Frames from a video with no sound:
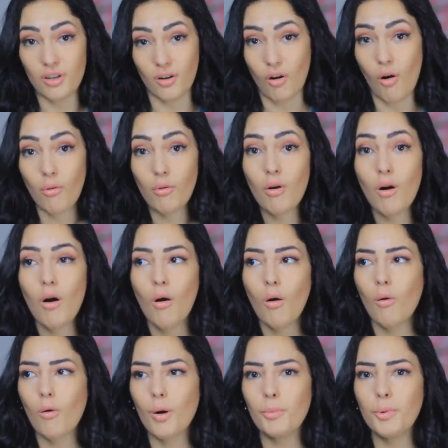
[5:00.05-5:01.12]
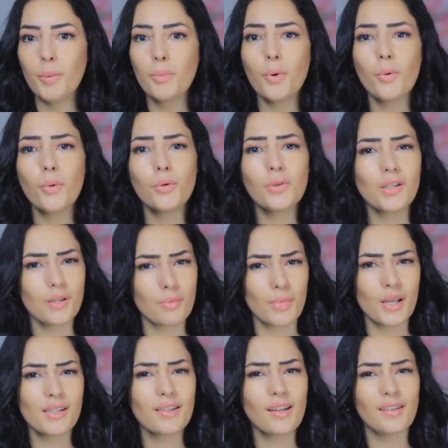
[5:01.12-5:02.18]
at all, or people who
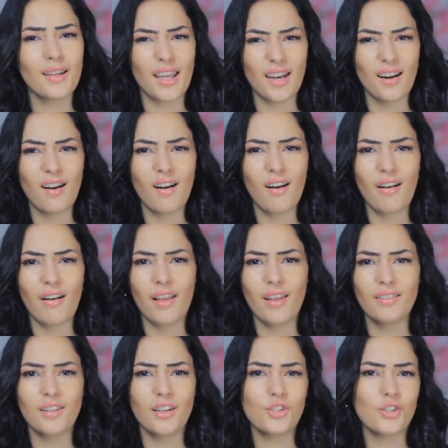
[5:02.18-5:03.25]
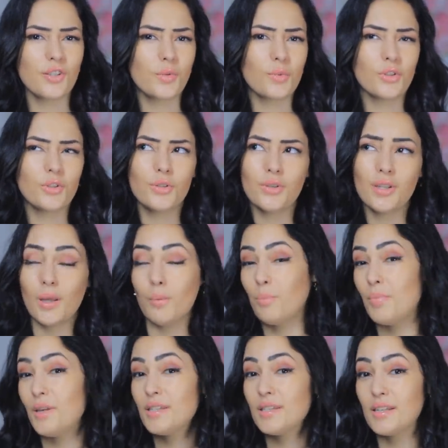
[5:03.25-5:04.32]
dismiss the data and they just want to
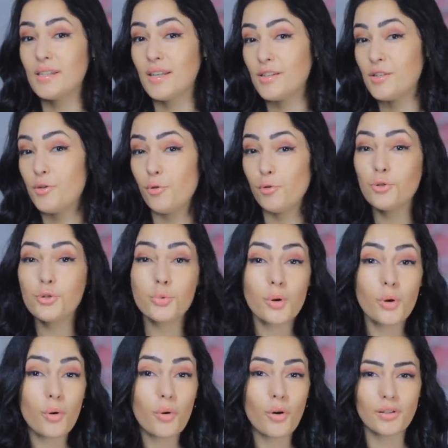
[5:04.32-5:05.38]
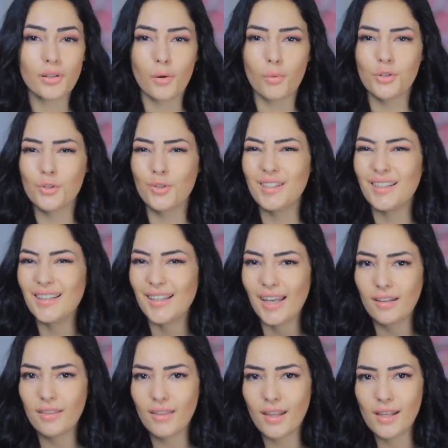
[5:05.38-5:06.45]
keep business as usual, or they want to
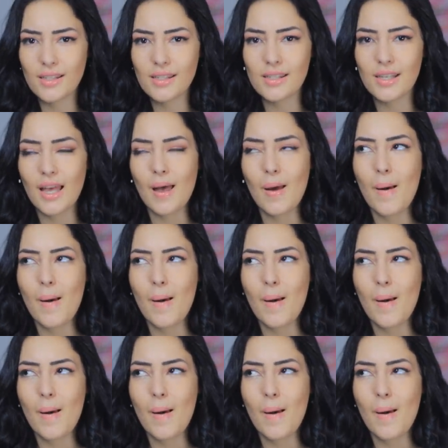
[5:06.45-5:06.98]
delay things.